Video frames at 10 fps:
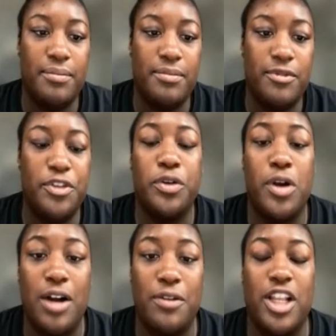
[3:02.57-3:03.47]
feel
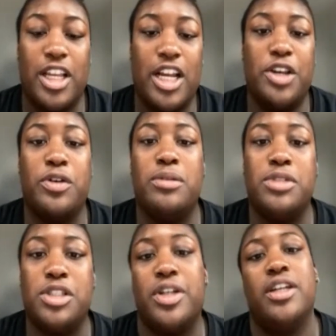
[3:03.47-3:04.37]
confident like I know what I'm
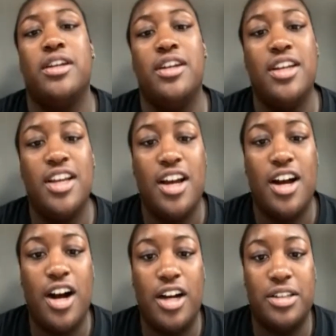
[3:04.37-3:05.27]
doing
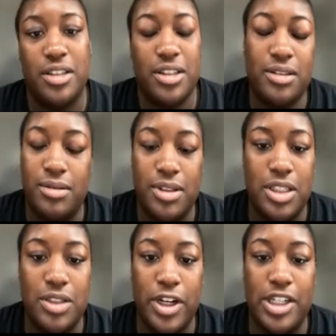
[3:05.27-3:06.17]
on
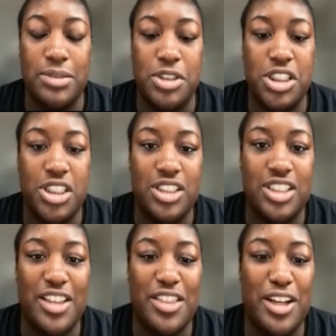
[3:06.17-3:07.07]
the various machines.
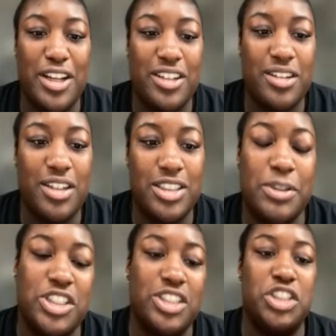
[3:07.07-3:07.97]
Because I think
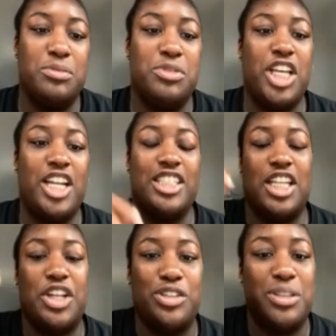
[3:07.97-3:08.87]
especially in gym settings, I
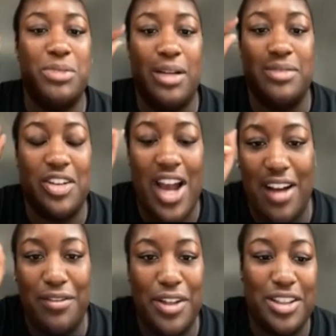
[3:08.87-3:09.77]
know sometimes they'll
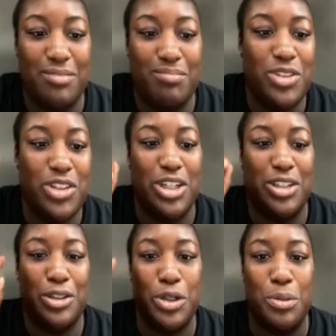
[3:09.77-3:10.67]
have like the
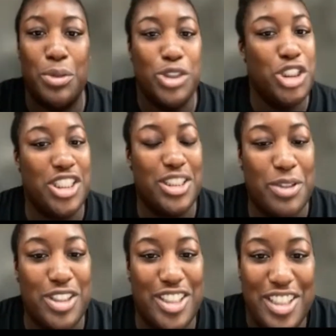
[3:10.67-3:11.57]
little motions,
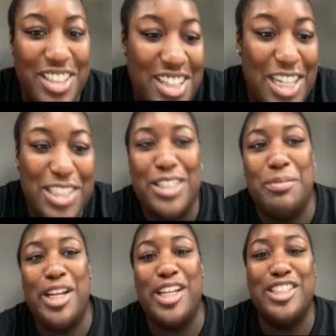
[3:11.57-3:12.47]
but it's like kind of
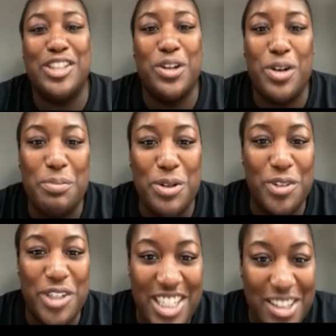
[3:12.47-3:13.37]
intimidating to go up and
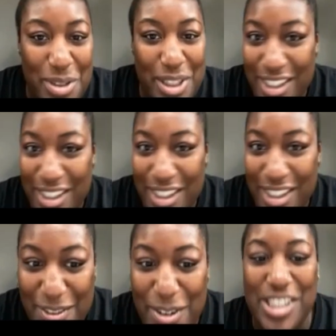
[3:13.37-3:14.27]
read it and be like, okay, I
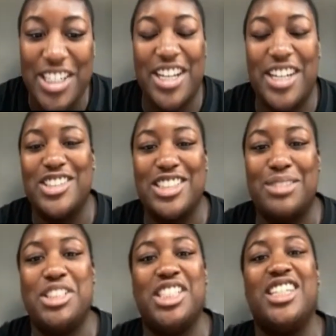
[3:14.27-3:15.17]
have no idea how to use
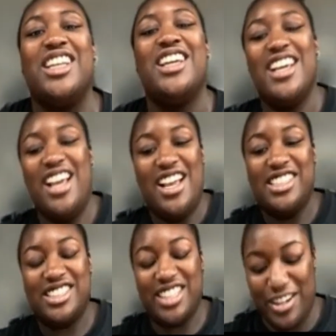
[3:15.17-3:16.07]
this machine.
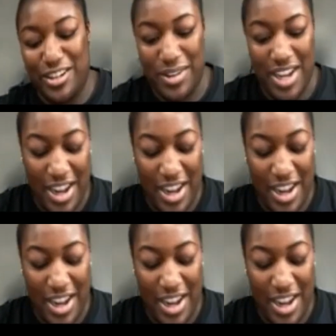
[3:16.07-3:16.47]
So I